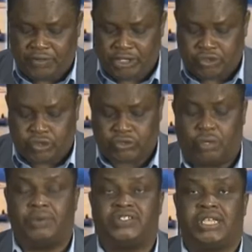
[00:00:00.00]
is just
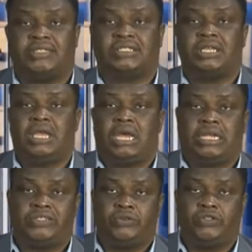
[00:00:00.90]
common sense, and
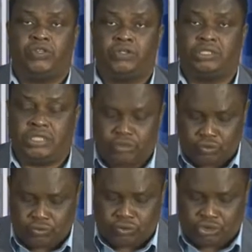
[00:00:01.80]
as a result, they don't
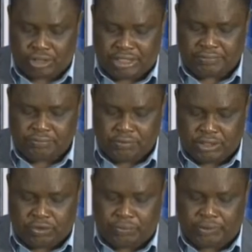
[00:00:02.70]
do training.
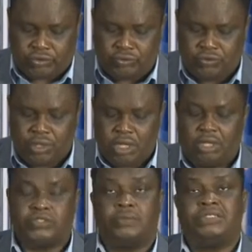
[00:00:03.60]
Then number 2,
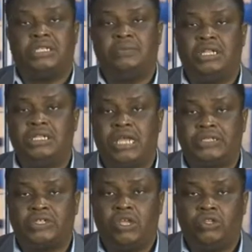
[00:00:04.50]
some team
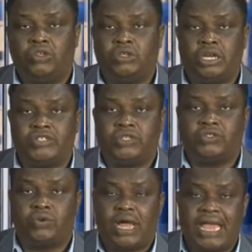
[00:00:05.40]
leaders don't listen
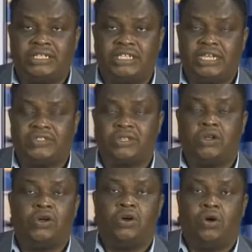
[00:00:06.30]
to ideas
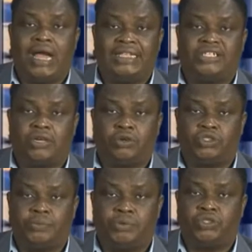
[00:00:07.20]
or idea
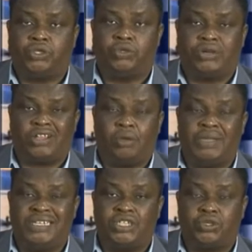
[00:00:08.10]
contribution or
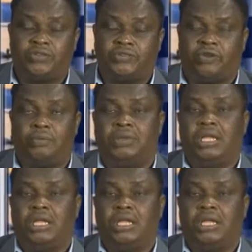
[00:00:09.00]
recommendations from